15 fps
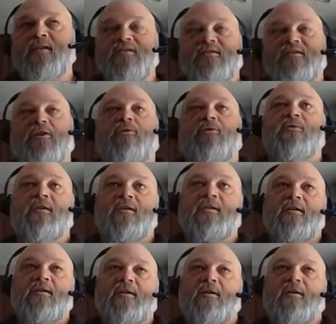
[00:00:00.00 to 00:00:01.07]
So
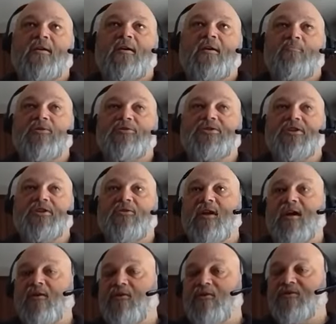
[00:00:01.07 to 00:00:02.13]
uh, most of your
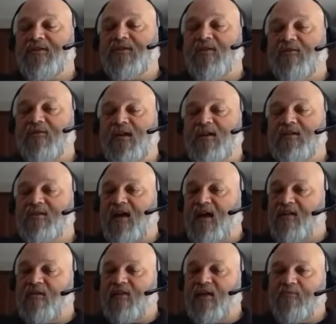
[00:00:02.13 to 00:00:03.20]
A Rs nowadays,
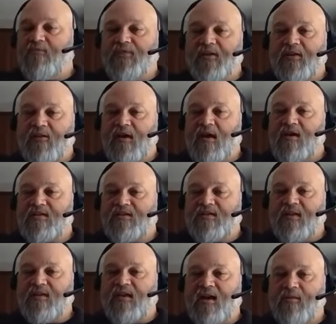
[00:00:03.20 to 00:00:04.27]
kind of like with the Glocks and
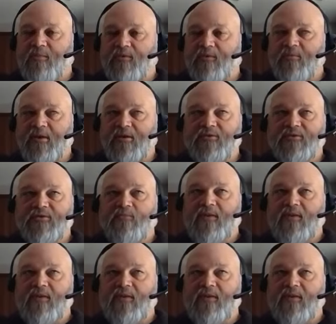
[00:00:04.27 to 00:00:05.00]
the nine millimeters,